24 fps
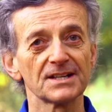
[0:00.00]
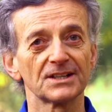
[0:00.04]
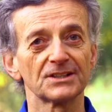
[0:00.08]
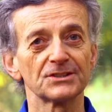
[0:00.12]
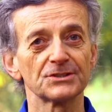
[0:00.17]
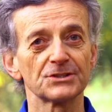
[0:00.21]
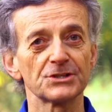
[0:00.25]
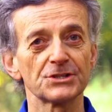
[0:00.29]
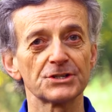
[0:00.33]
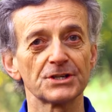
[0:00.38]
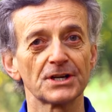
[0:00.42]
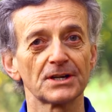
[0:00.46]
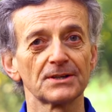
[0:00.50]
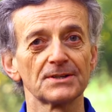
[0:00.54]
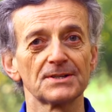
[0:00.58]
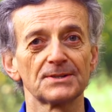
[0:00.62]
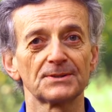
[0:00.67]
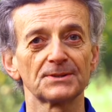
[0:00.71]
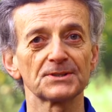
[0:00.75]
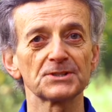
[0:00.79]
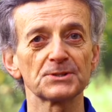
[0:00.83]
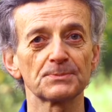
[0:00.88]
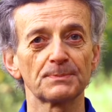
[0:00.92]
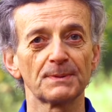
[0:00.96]
and share
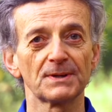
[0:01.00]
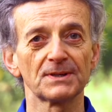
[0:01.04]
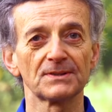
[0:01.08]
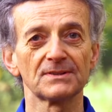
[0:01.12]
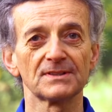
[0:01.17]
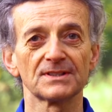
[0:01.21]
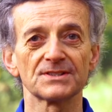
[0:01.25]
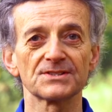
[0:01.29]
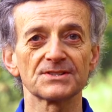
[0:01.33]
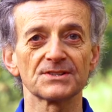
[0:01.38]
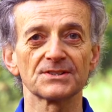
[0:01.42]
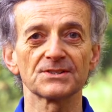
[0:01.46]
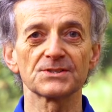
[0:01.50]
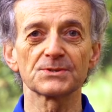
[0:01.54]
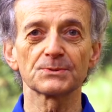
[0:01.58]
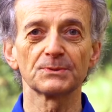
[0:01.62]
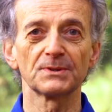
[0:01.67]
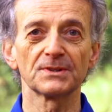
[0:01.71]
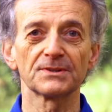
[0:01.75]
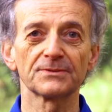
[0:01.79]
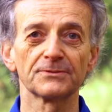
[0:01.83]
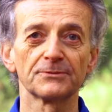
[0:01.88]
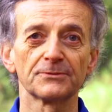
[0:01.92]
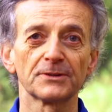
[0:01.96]
your experiences
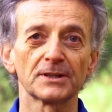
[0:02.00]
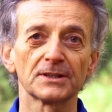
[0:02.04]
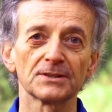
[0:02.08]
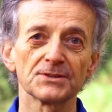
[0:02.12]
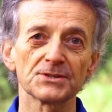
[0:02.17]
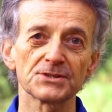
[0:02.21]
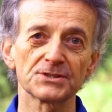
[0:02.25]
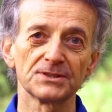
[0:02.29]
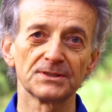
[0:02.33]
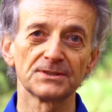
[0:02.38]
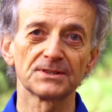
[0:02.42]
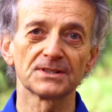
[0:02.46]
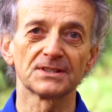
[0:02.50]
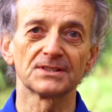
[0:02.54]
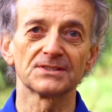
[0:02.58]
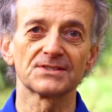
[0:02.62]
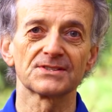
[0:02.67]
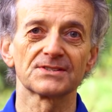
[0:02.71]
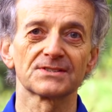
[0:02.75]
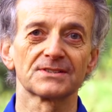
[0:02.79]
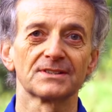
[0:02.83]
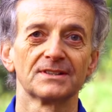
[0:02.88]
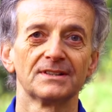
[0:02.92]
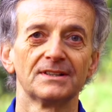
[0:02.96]
with fellow
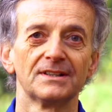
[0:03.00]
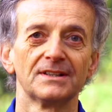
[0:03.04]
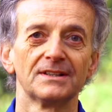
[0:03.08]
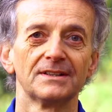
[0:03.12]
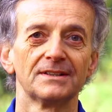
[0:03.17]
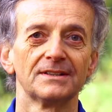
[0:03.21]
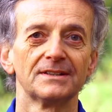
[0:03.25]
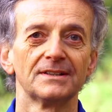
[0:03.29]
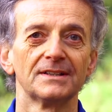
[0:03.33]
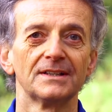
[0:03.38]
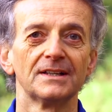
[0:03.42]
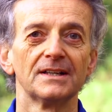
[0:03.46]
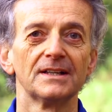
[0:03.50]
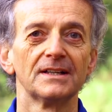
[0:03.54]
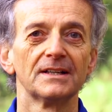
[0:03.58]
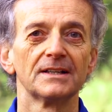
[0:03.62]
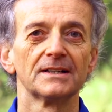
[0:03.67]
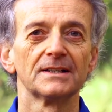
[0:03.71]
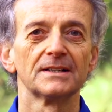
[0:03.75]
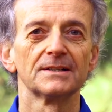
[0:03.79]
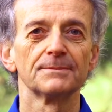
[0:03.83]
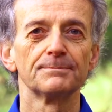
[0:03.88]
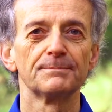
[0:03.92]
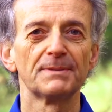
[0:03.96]
students.
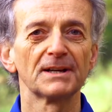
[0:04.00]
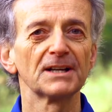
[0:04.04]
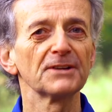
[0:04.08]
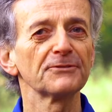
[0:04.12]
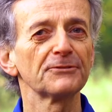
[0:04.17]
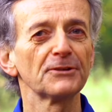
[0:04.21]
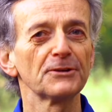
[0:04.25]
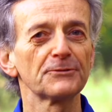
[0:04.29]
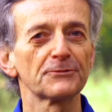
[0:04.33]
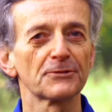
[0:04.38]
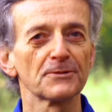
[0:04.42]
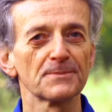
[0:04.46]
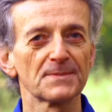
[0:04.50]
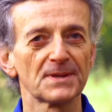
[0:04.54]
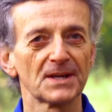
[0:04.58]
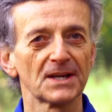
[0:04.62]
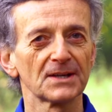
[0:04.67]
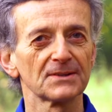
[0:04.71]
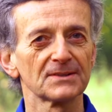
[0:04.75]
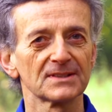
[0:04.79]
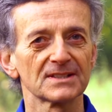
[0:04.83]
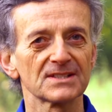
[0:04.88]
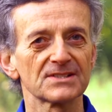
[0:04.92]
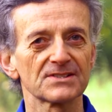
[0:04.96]
Benefit from
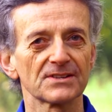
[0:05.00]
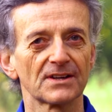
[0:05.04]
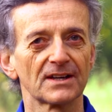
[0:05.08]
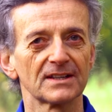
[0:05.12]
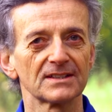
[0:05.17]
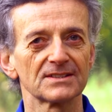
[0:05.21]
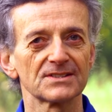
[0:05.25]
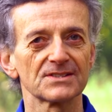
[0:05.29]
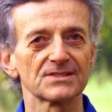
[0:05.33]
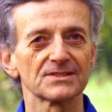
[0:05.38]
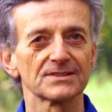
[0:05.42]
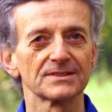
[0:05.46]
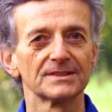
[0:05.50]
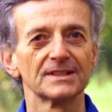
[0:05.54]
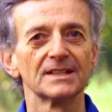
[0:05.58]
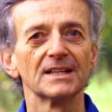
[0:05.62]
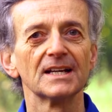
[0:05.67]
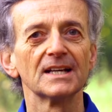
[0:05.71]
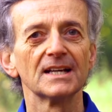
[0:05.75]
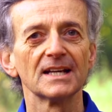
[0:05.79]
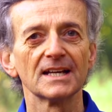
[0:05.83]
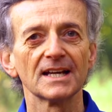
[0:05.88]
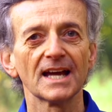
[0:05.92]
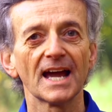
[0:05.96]
their insights.
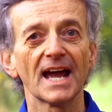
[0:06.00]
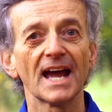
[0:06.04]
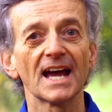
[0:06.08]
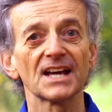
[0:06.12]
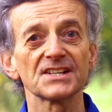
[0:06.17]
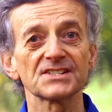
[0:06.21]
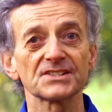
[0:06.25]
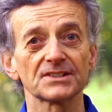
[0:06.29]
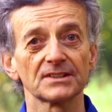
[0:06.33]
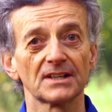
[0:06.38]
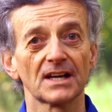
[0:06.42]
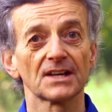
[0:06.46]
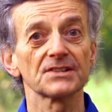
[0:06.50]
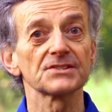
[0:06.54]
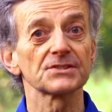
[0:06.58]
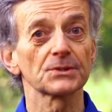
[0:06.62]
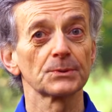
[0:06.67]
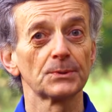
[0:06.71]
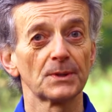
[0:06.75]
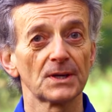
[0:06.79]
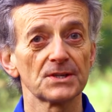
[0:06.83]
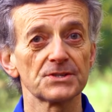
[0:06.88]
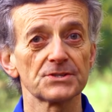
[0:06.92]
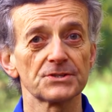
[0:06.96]
Ask us
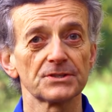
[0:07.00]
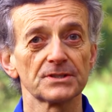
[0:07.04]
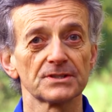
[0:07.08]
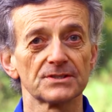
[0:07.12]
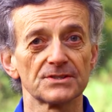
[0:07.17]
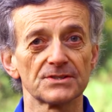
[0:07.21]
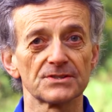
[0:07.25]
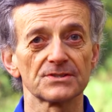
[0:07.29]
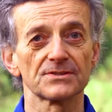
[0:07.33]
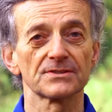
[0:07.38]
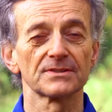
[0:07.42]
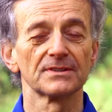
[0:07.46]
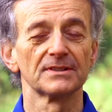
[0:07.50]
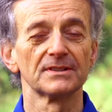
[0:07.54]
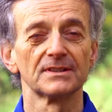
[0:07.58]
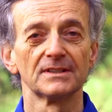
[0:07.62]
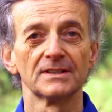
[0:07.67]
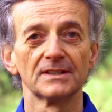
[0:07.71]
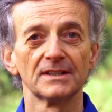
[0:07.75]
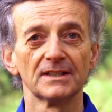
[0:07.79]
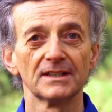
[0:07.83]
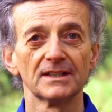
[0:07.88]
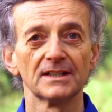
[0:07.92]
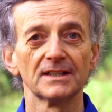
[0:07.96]
questions.
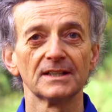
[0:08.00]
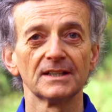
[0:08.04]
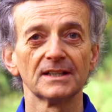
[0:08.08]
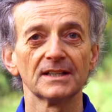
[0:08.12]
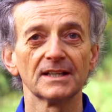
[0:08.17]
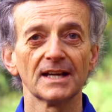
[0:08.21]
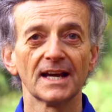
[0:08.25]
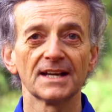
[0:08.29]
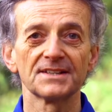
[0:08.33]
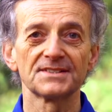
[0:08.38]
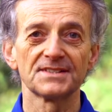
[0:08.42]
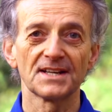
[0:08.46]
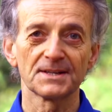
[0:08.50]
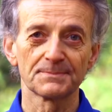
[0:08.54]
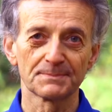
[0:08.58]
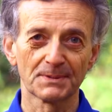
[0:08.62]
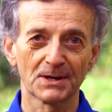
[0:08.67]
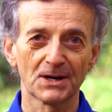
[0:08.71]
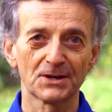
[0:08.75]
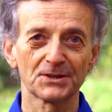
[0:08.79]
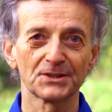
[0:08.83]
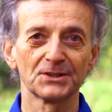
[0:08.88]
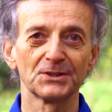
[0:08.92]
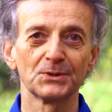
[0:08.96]
And take
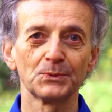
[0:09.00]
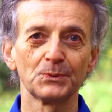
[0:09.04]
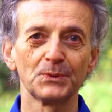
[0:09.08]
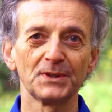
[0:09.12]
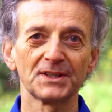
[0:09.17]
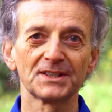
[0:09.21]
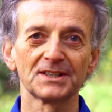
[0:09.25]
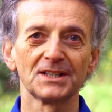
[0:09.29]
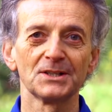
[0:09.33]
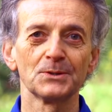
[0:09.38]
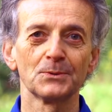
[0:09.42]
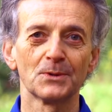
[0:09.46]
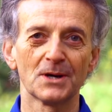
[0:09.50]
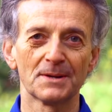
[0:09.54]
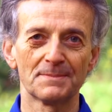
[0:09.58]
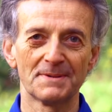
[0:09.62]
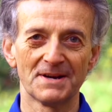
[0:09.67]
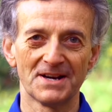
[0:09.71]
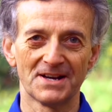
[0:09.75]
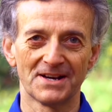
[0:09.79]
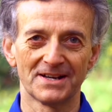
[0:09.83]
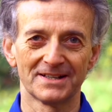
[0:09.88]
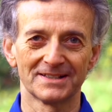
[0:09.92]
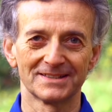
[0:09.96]
part in a weekly
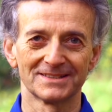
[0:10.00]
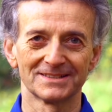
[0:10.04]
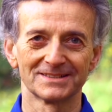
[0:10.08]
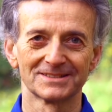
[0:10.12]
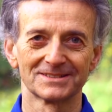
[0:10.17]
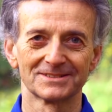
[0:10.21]
webinar.